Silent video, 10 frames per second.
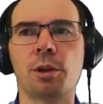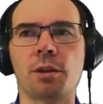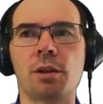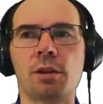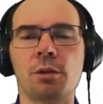
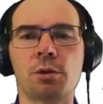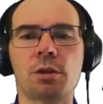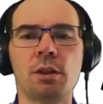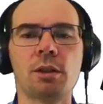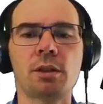the
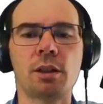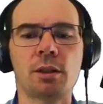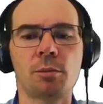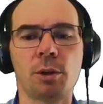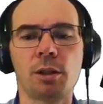solution is,
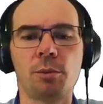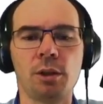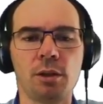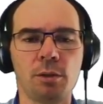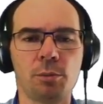that might
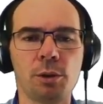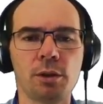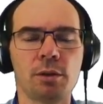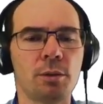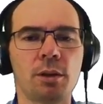
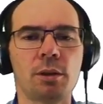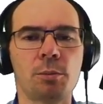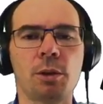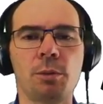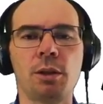be